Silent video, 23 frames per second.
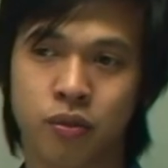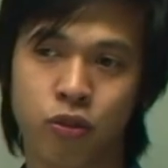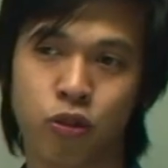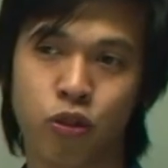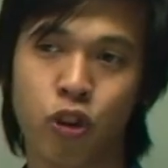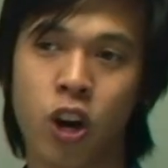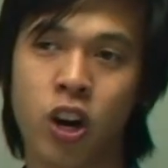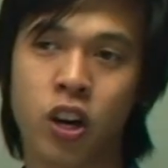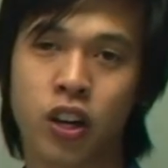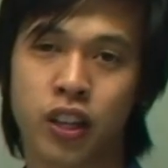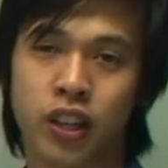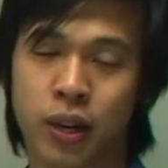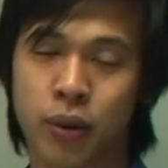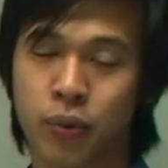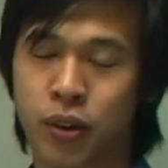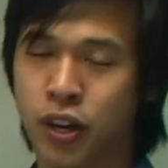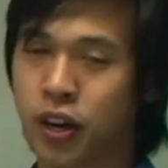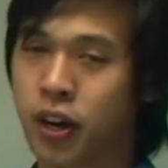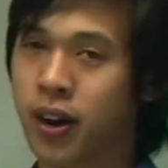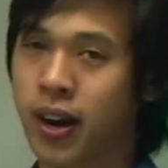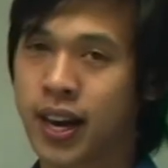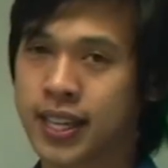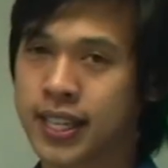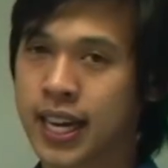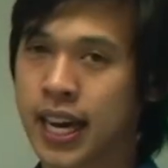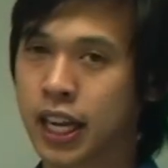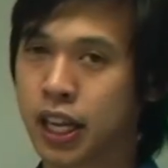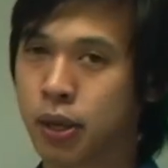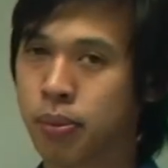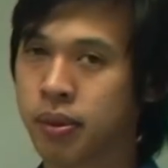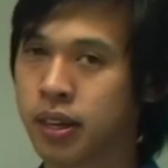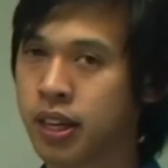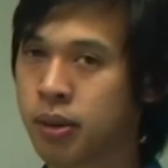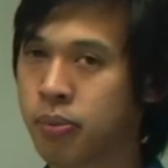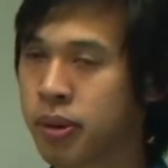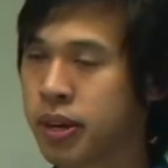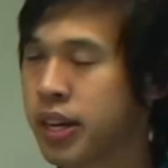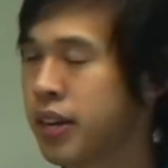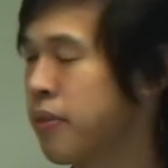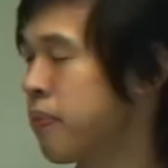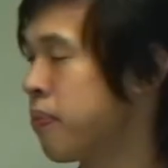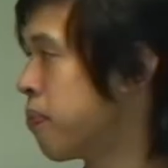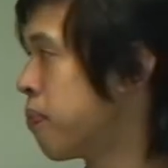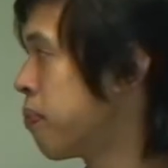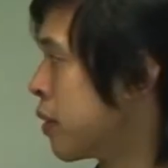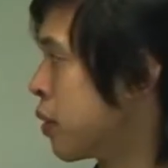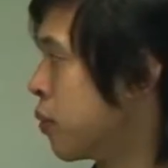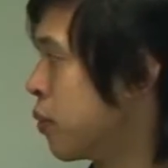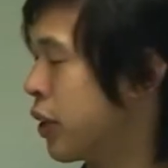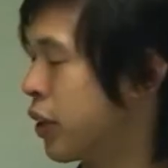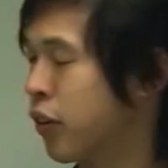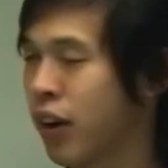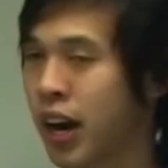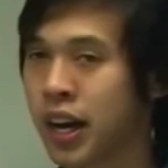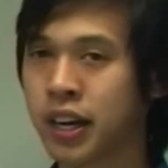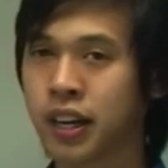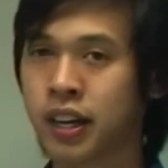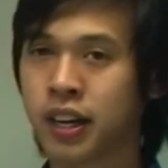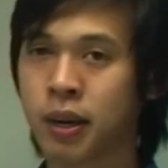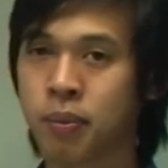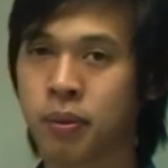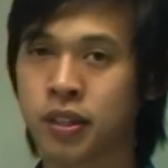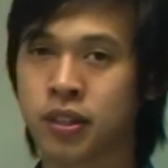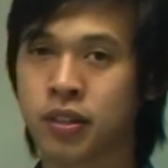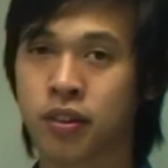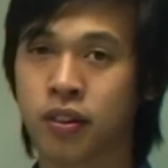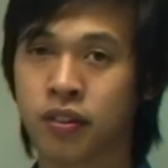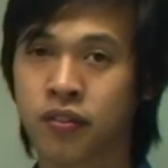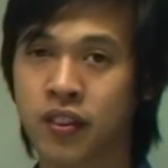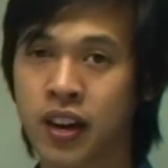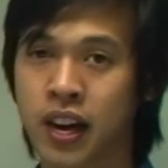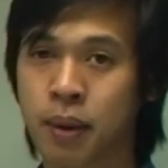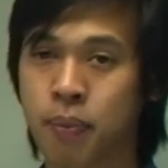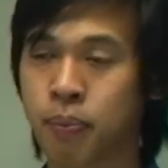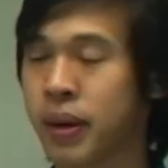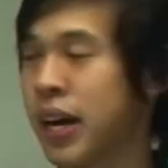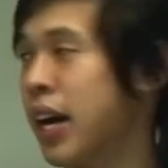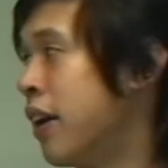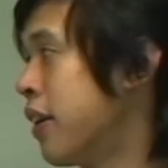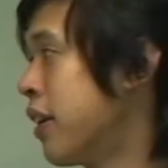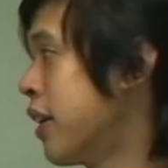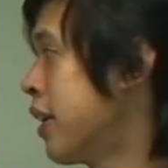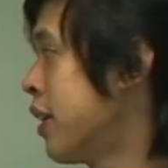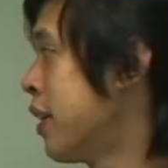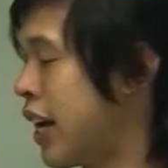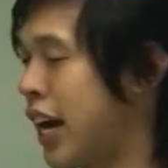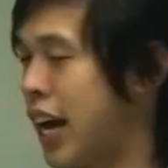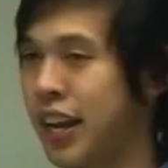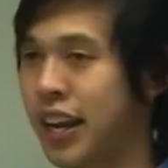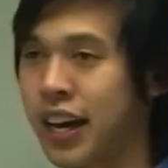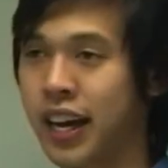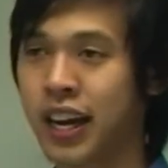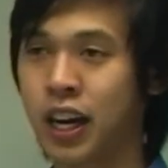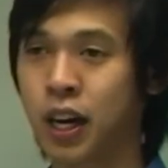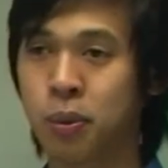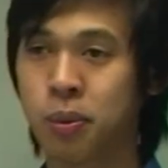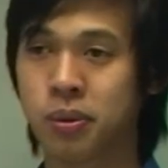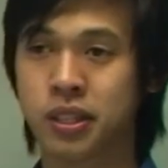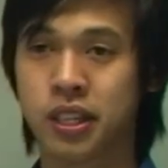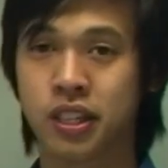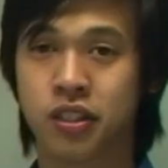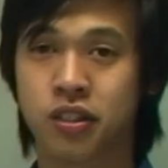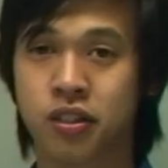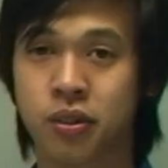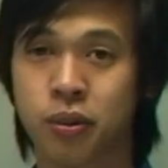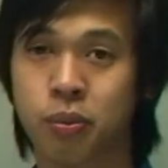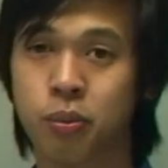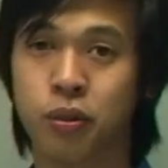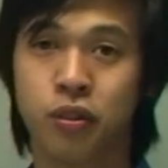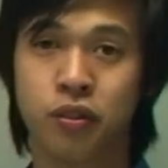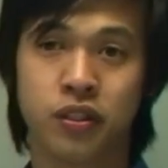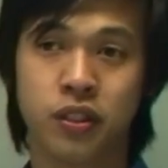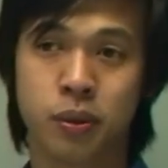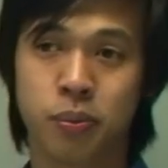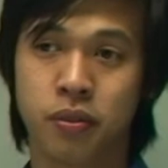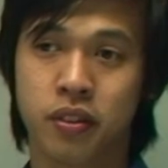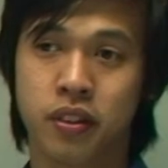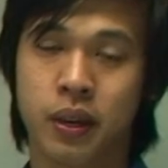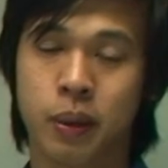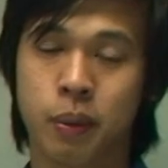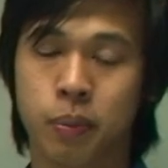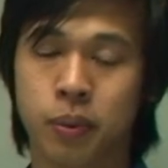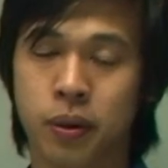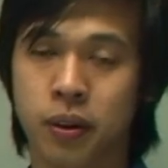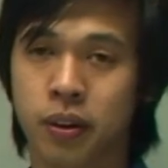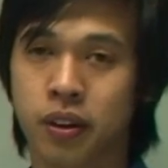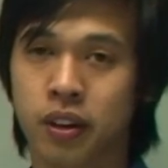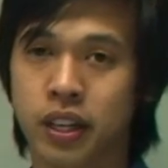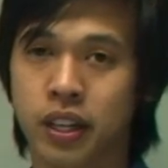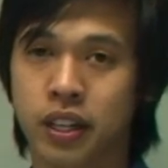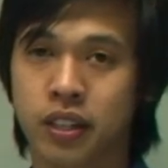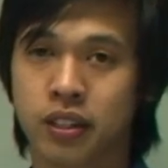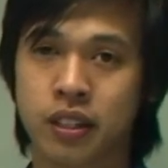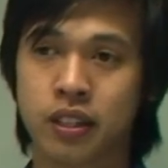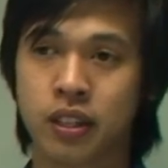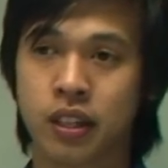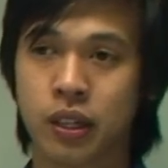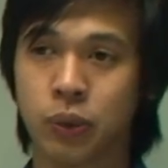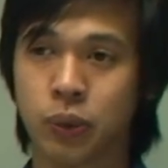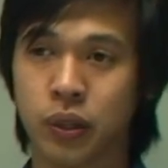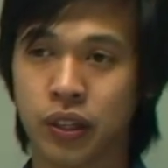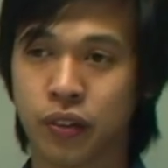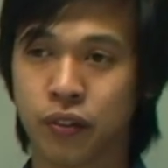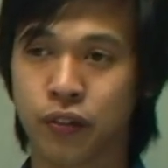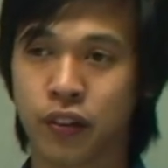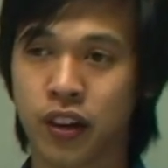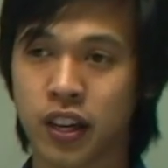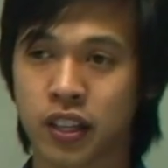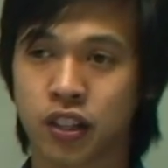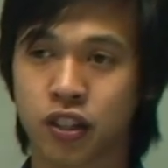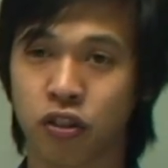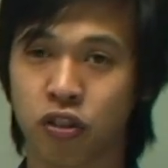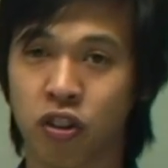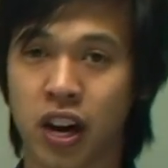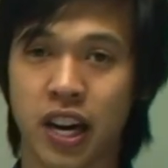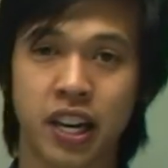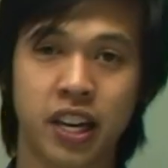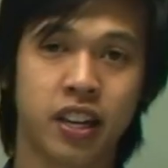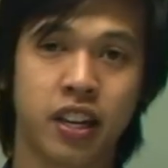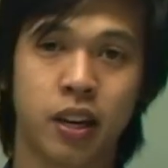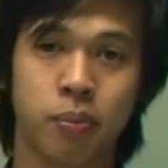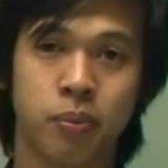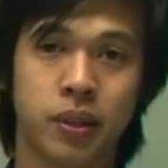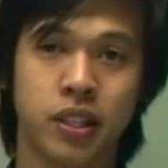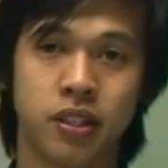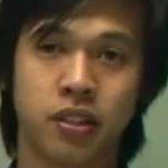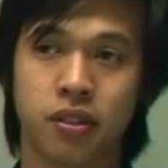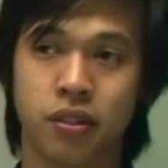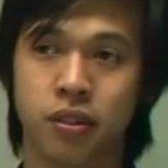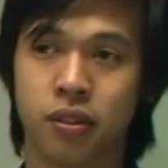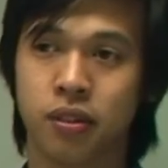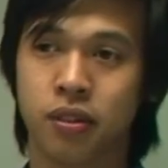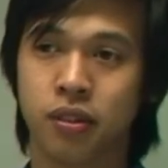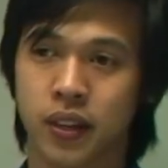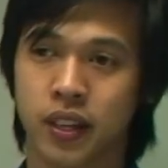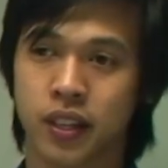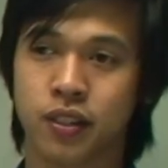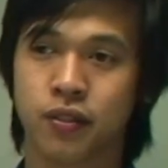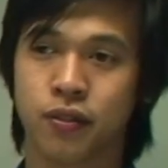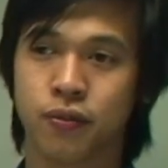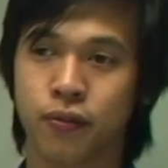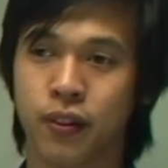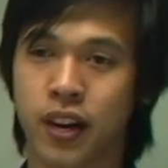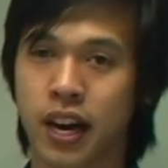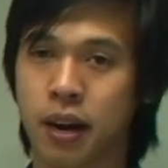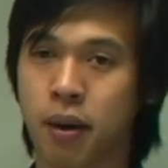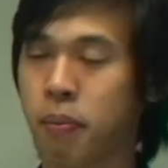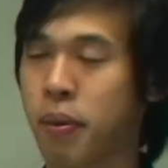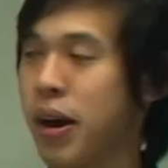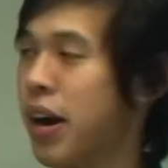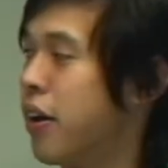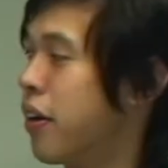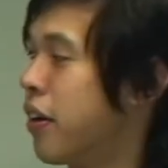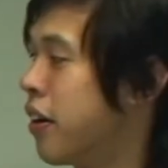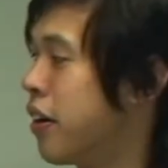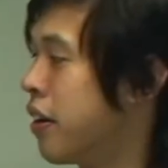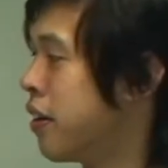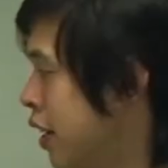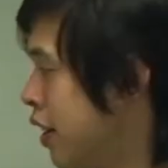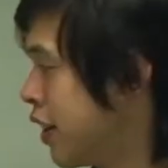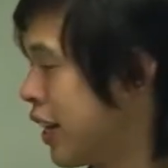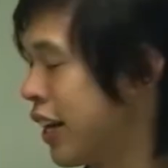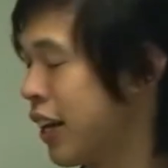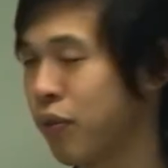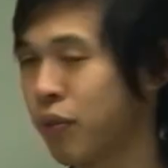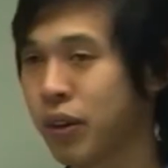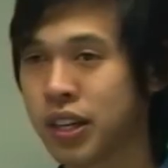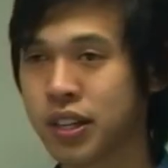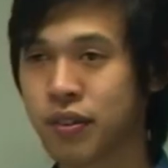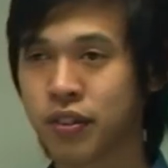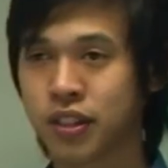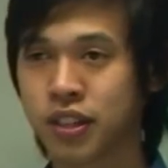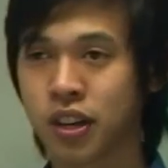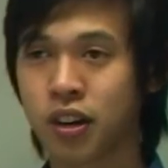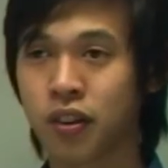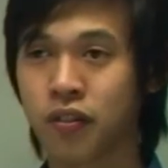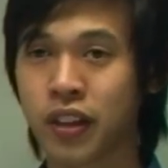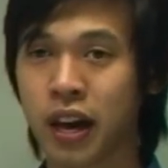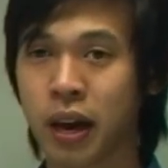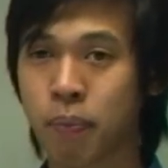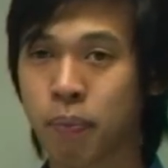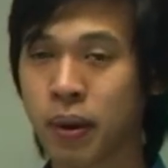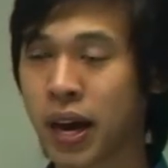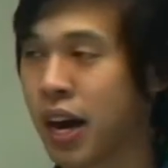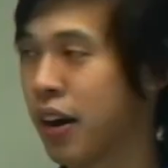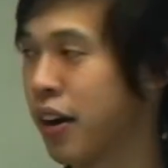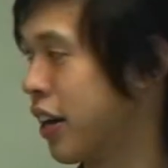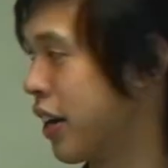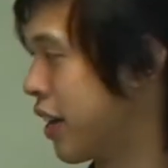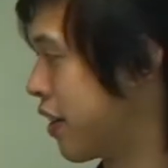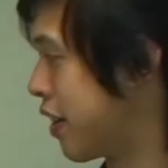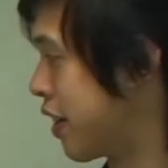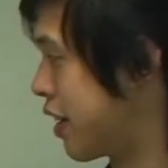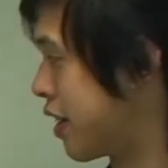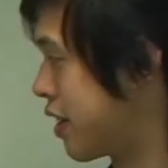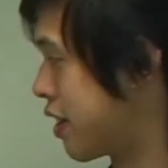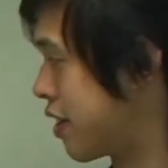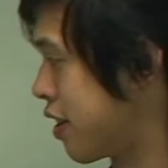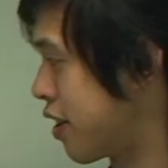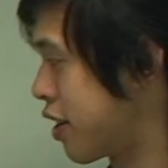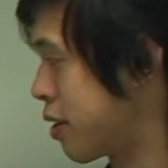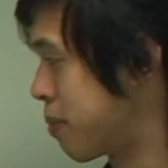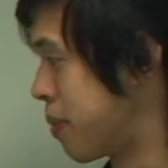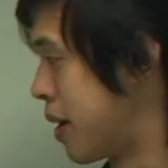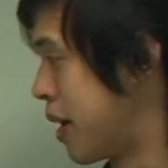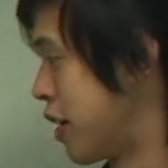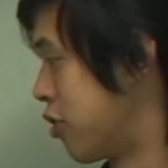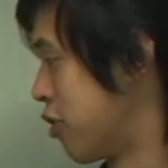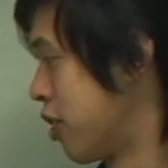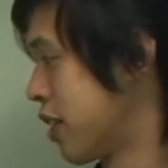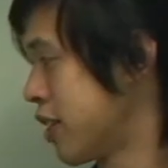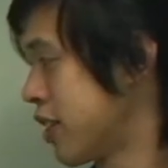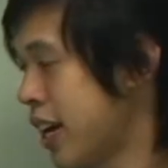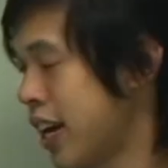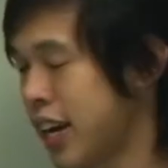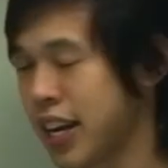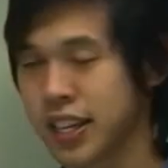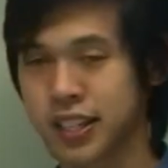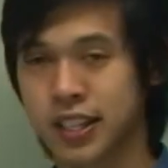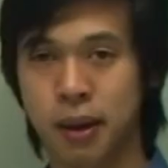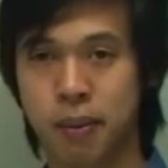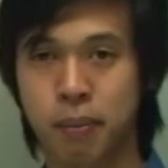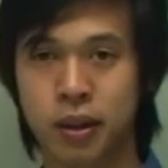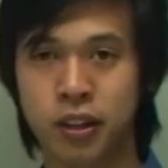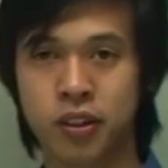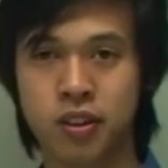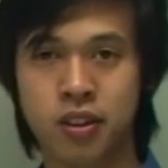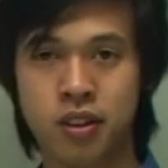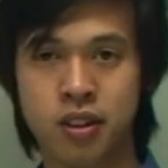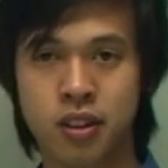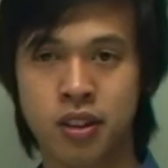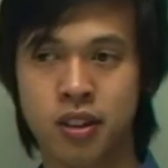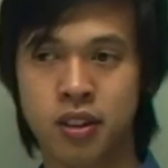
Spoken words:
rock that we know has aluminium in it. We grind it up into a fine powder, and that helps us to remove some of the impurities. So we first grind it up into a fine powder. Then we dissolve that powder in the sodium hydroxide, as I mentioned.